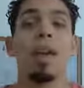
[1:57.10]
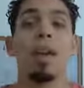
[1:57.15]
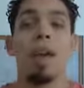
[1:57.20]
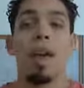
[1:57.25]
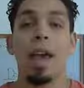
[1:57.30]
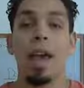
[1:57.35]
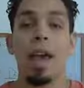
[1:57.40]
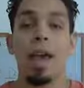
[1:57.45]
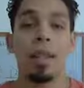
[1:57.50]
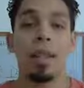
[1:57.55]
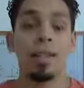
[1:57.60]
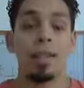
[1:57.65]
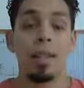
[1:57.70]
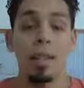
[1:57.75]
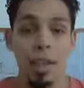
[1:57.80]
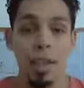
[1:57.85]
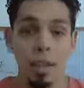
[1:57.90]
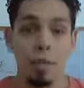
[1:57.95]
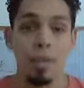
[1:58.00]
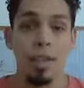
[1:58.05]
And
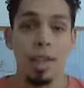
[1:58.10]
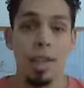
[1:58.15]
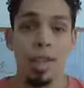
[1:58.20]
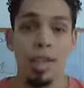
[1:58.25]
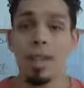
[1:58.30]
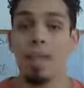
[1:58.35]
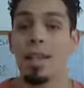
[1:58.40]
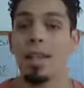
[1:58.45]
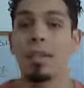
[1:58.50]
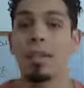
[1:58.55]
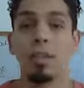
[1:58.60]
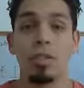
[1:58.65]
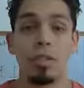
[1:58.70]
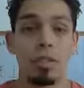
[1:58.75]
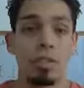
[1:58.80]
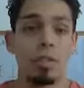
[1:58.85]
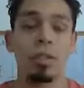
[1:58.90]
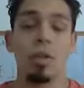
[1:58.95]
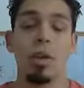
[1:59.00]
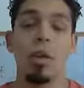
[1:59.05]
here it is,
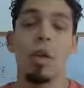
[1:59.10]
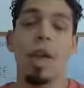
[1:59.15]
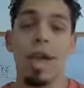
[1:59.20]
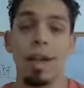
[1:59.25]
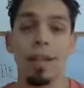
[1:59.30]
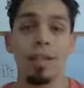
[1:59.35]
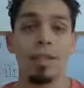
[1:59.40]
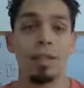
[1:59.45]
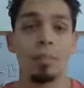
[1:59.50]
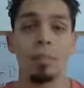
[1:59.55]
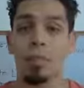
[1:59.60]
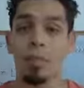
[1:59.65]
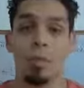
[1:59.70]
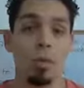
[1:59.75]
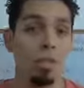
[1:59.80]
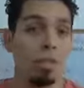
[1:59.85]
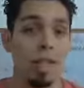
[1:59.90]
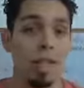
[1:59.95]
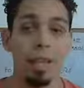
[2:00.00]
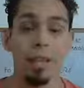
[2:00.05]
just go ahead and
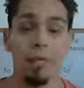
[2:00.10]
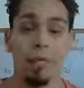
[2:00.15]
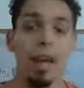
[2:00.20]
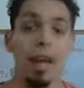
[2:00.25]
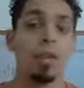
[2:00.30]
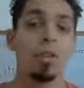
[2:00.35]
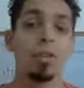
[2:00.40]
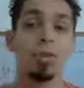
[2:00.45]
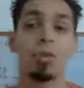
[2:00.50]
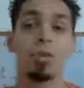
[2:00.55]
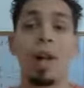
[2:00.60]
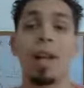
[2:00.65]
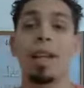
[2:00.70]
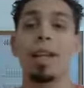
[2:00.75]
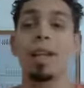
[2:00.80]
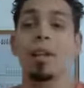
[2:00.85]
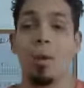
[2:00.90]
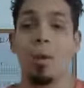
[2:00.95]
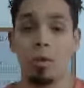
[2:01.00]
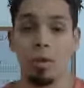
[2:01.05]
we'll send it right
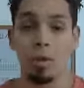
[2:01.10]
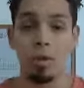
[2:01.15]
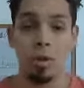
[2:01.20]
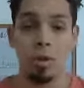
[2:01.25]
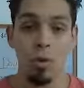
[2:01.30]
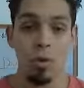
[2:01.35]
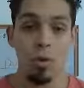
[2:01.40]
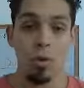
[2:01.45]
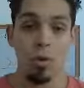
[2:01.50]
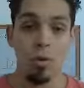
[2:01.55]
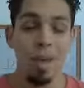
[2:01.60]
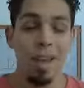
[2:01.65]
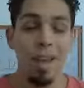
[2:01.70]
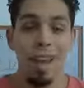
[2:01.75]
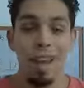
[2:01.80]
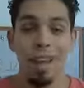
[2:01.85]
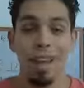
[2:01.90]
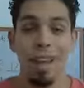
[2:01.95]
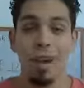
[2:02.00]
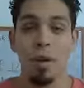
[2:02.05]
directly over to you.
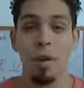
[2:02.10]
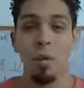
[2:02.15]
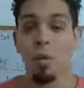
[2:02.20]
Now,